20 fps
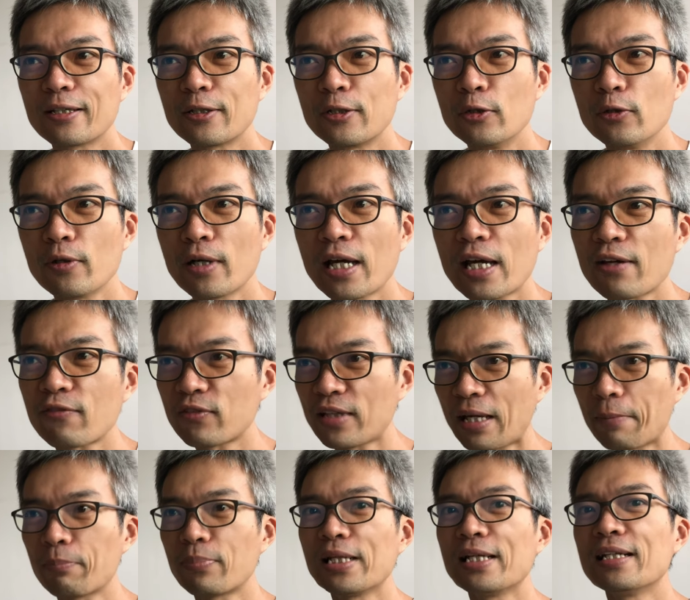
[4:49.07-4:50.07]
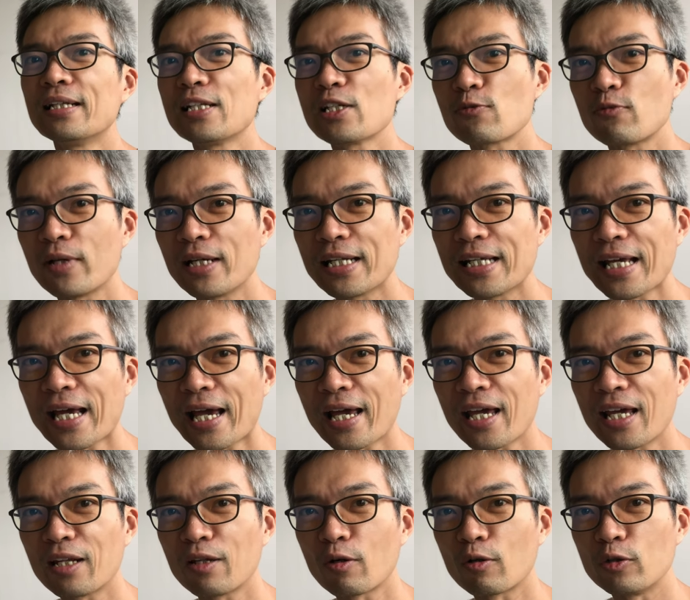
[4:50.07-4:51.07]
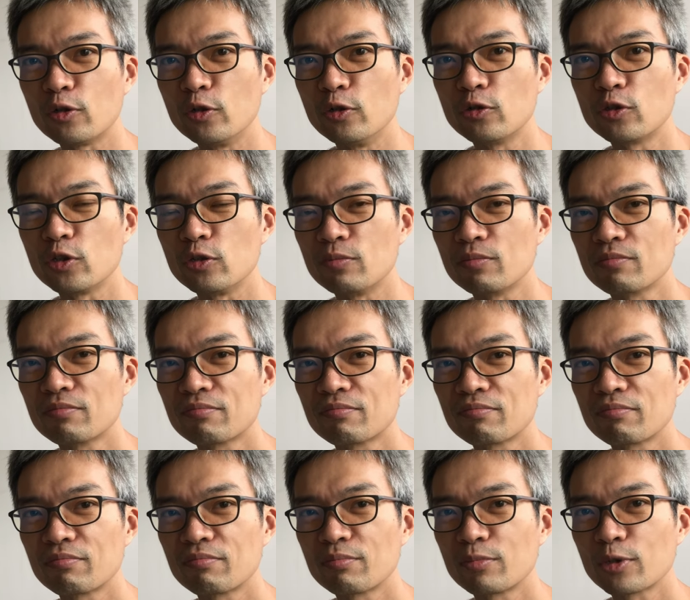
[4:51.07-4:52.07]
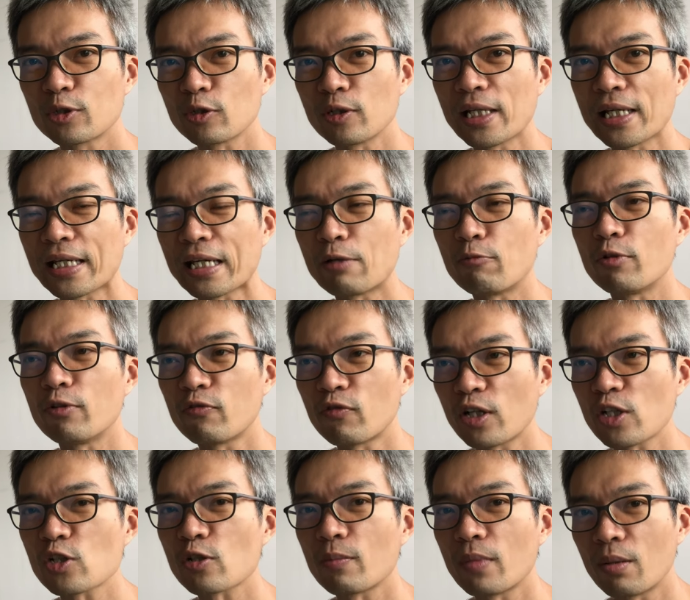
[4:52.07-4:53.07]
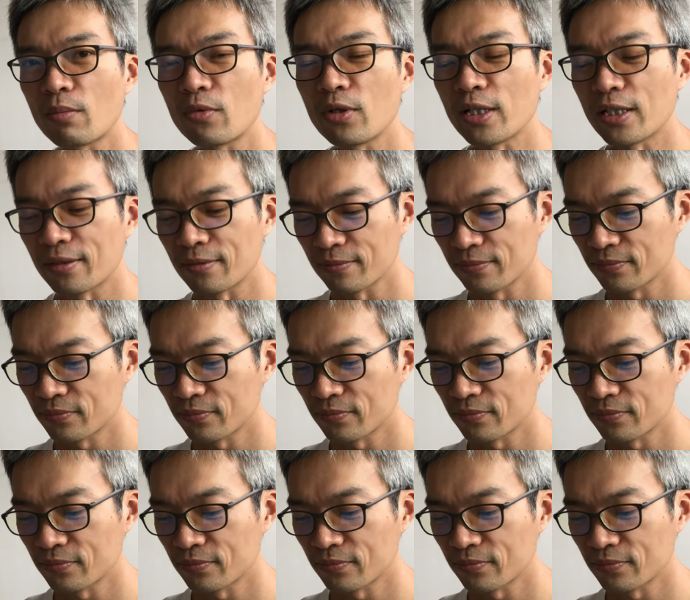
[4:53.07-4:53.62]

you have that playlist ready at hand on youtube so that you can refresh your memory